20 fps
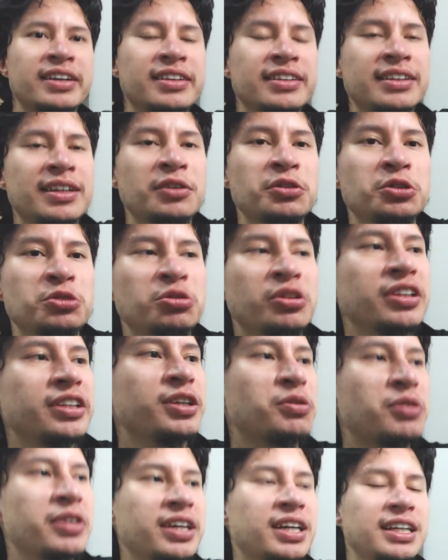That was really
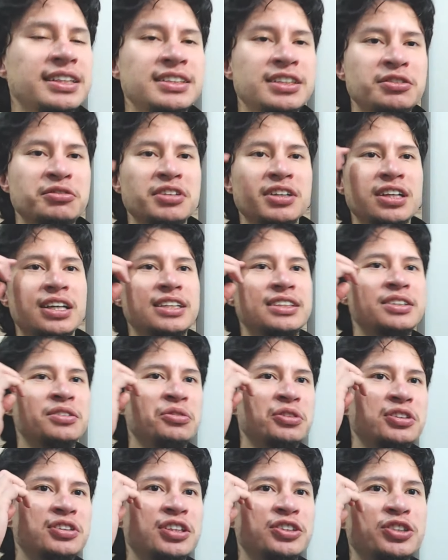quick. I didn't realize it
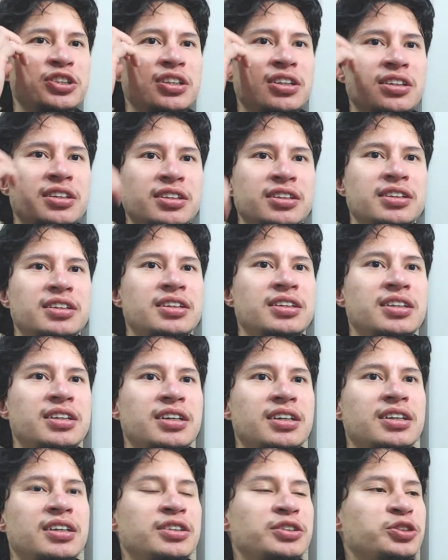was such a
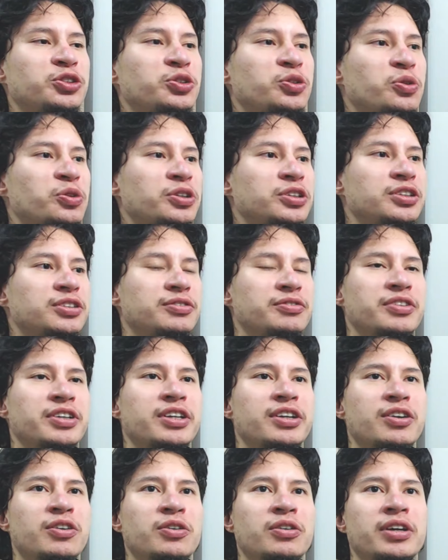short
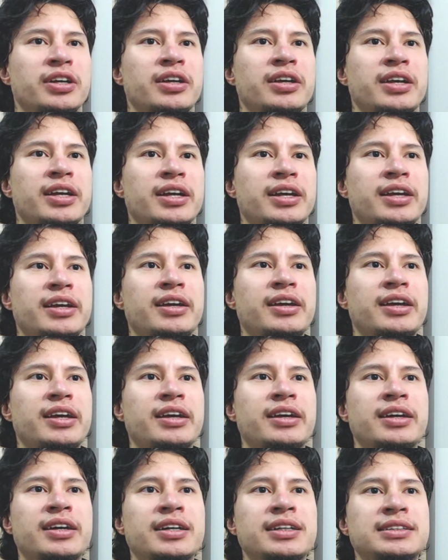video.
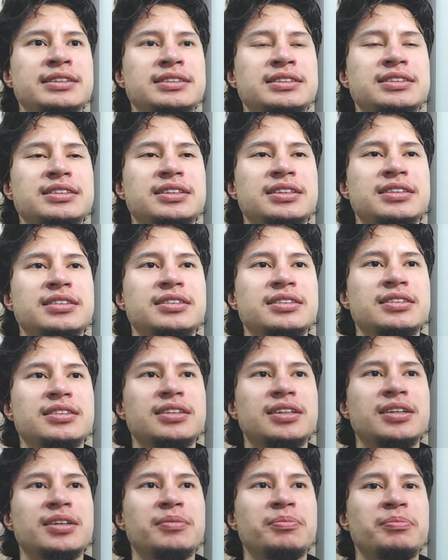And
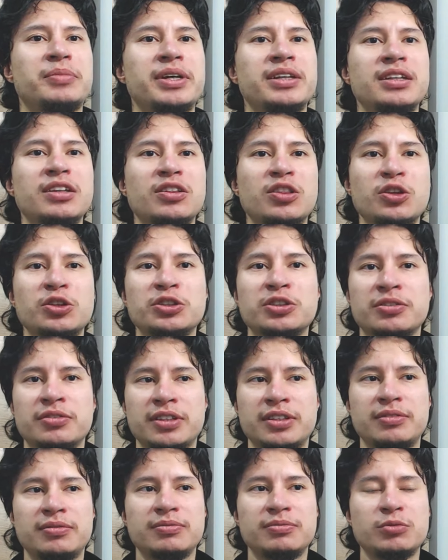by the looks of
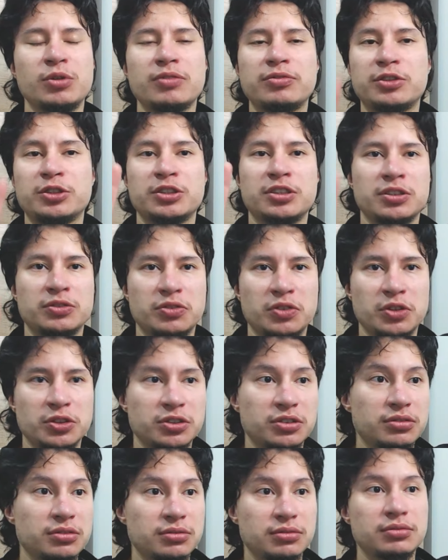it, well, first things
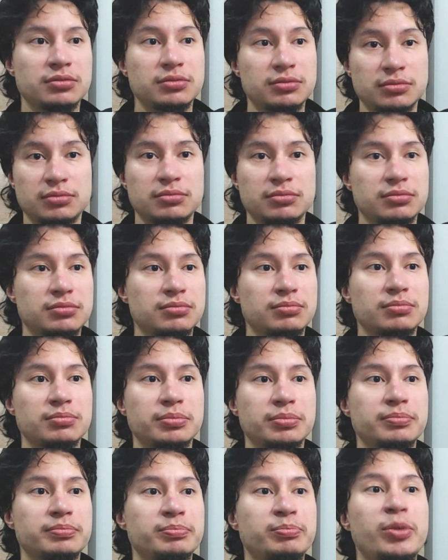first,
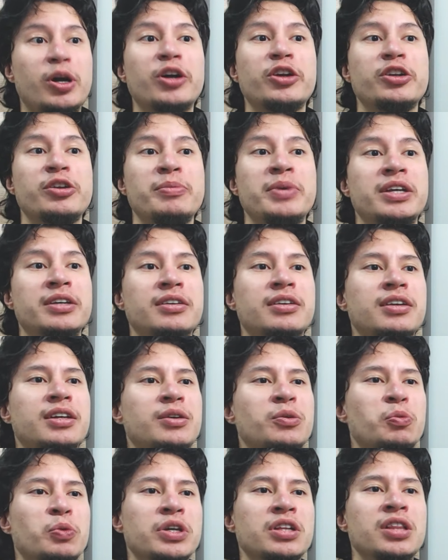pardon me,
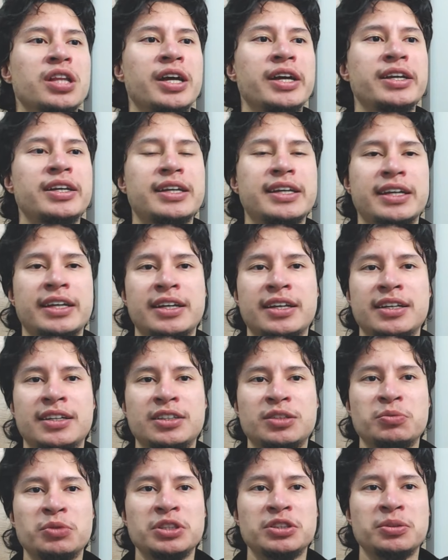we like
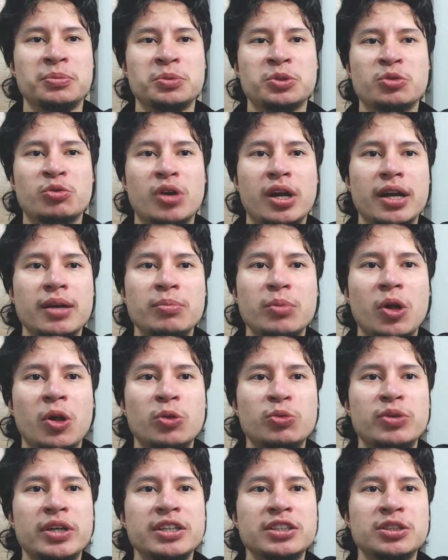and we subscribe,
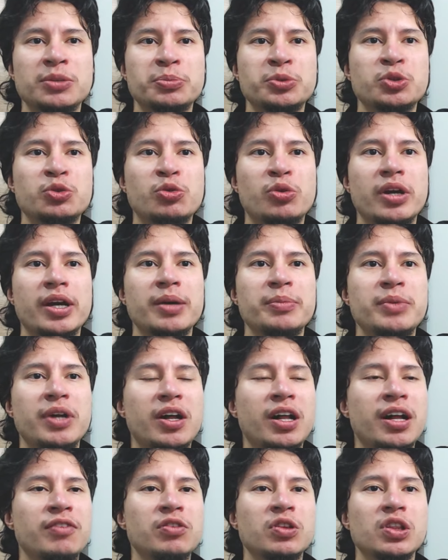already subscribed. I'll
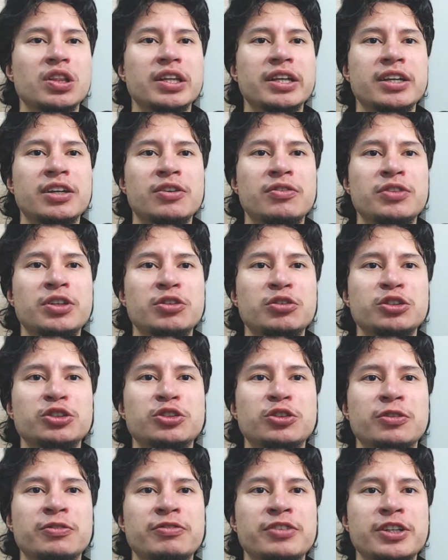have a link of the
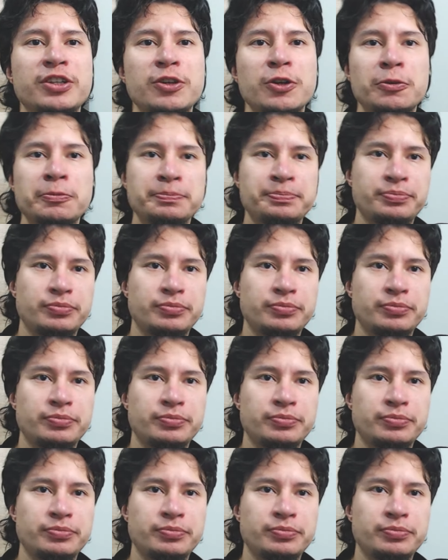original video.